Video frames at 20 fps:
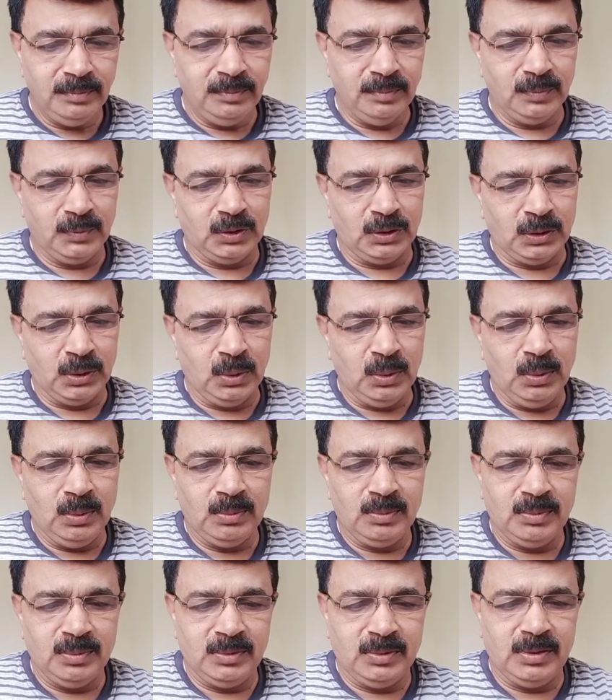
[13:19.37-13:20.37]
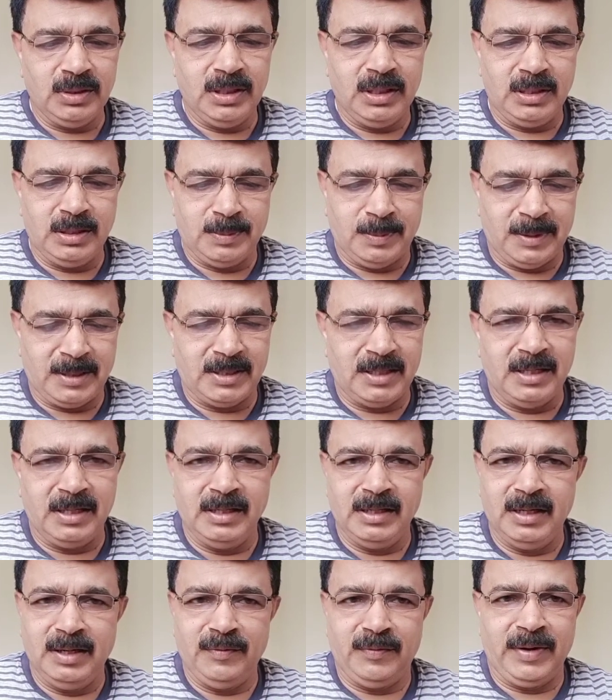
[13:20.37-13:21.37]
So it's present in the
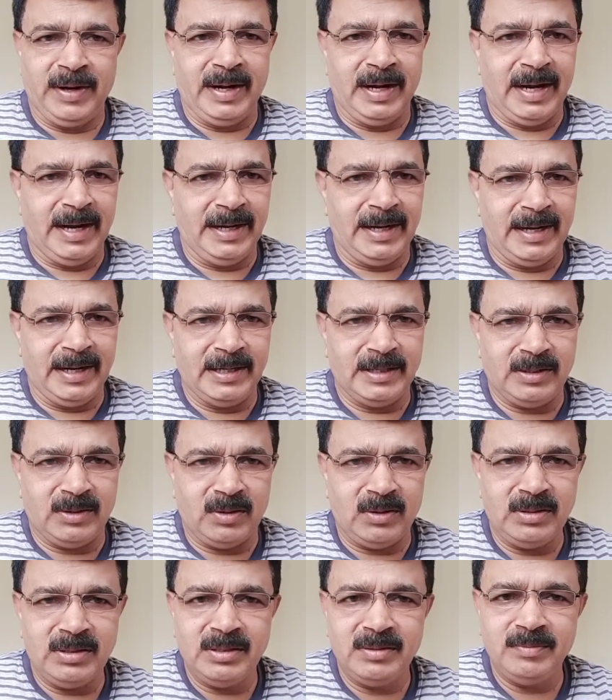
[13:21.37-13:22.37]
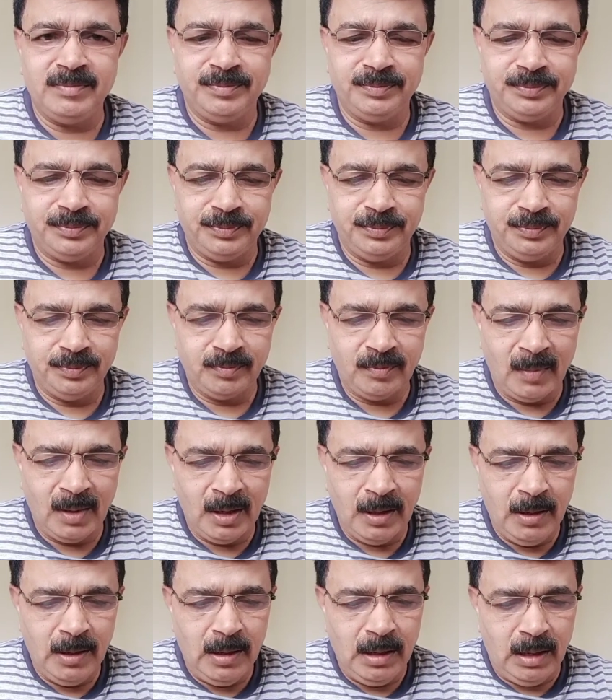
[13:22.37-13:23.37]
different nitrate salts,
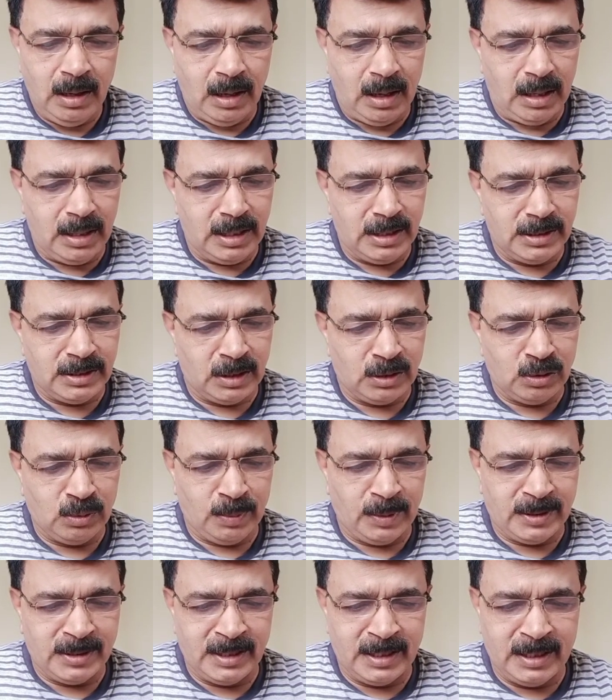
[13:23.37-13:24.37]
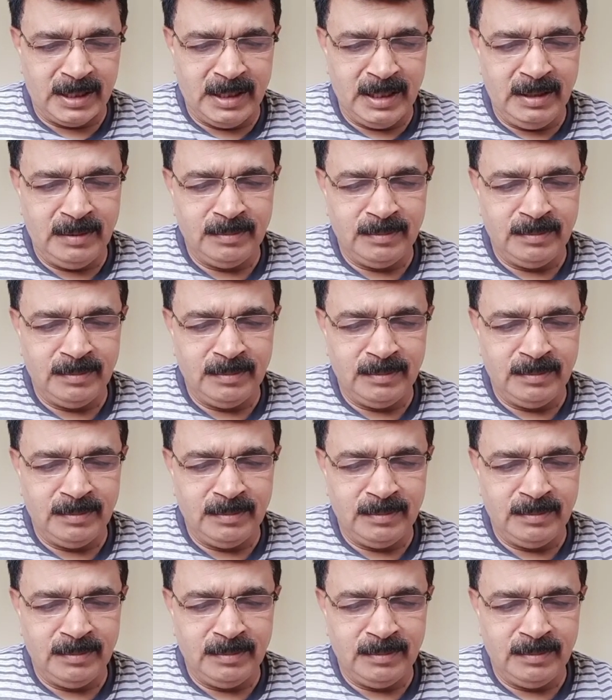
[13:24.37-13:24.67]
and it's also present in the